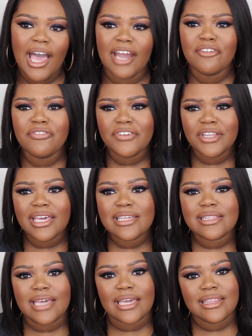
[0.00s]
I don't feel
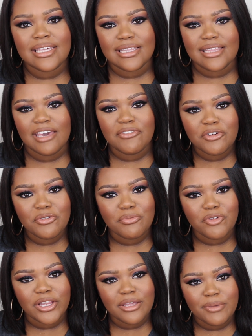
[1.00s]
like sexy has ever
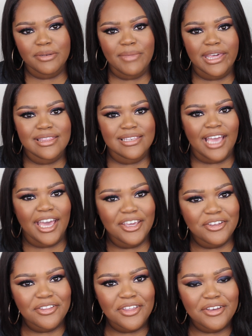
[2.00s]
really been my
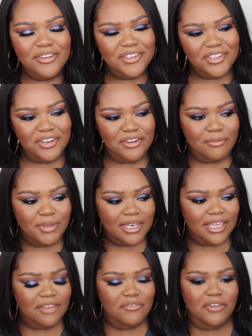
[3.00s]
style though. You know what I mean?
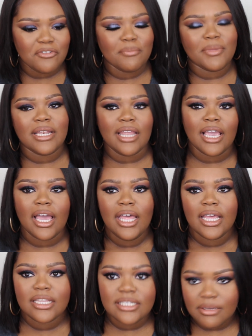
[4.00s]
Like I've never been like
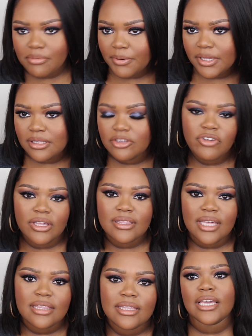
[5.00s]
the type of person to dress
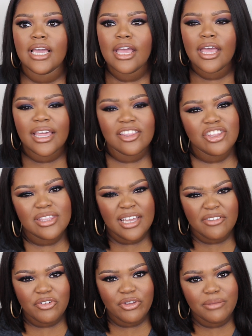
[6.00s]
sexy. It's just
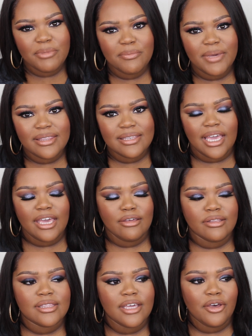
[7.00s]
never really been my
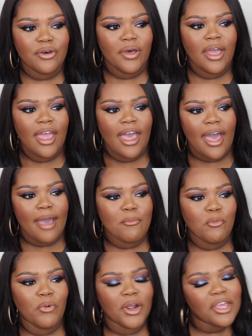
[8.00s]
style. So
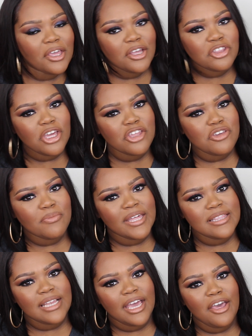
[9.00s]
I'm working on changing
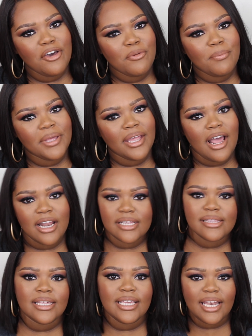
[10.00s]
my style, but
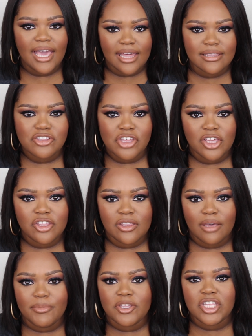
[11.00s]
honestly it has not changed
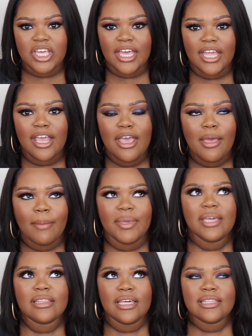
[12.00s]
that much yet
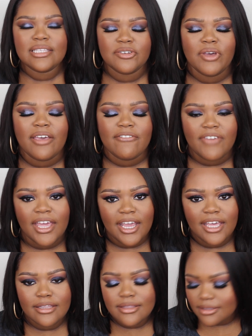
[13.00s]
because I still have bad
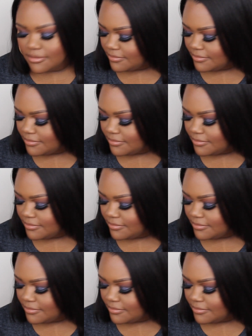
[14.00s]
eyes.